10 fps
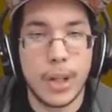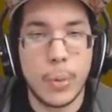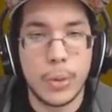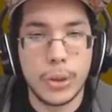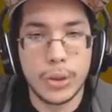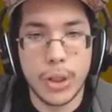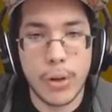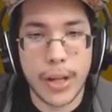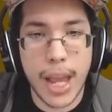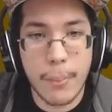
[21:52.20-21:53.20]
Would you go
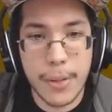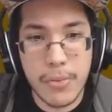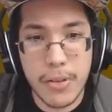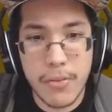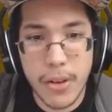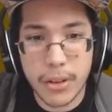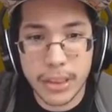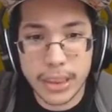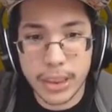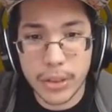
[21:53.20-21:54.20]
camping with all
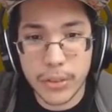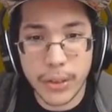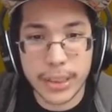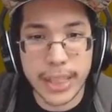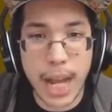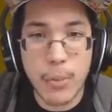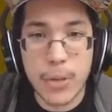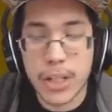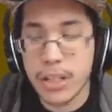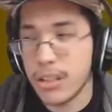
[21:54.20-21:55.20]
these earthquakes? I
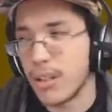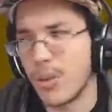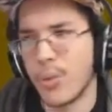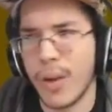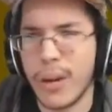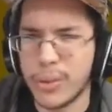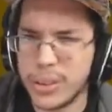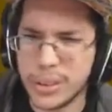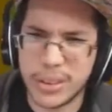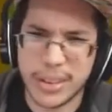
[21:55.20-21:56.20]
would. Why would
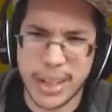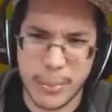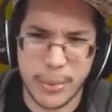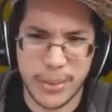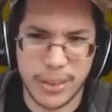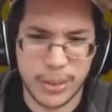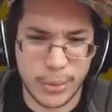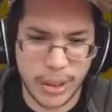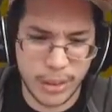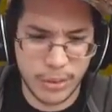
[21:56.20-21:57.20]
you go camping with all these
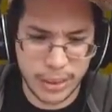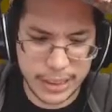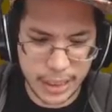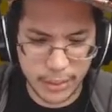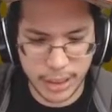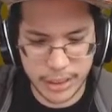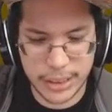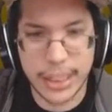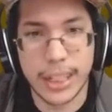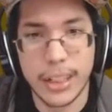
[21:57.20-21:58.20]
earthquakes? I don't
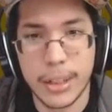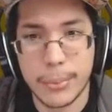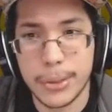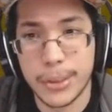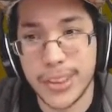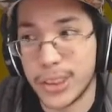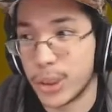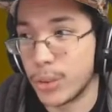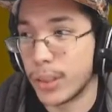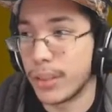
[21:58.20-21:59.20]
understand. But you know what?
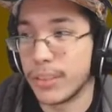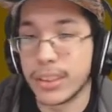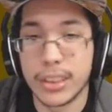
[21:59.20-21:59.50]
Sure, whatever.